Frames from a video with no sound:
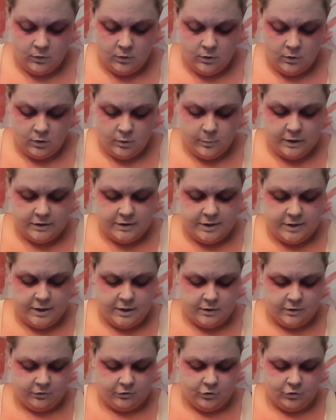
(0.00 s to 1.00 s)
I'm going to take
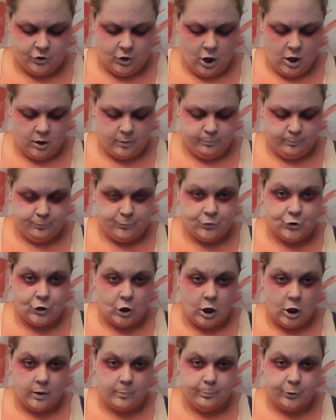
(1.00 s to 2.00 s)
this
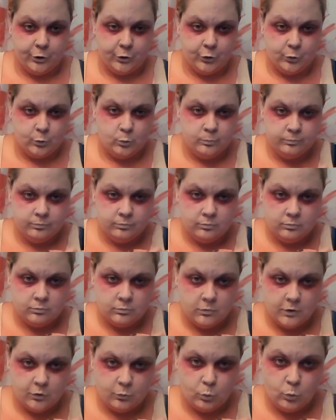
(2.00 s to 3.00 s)
dark blue,
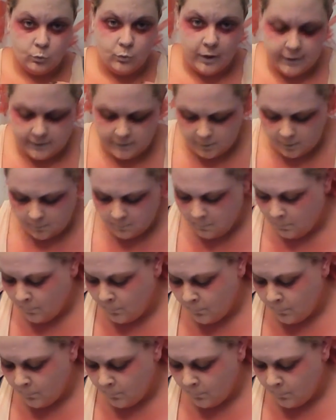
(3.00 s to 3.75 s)
this one right here,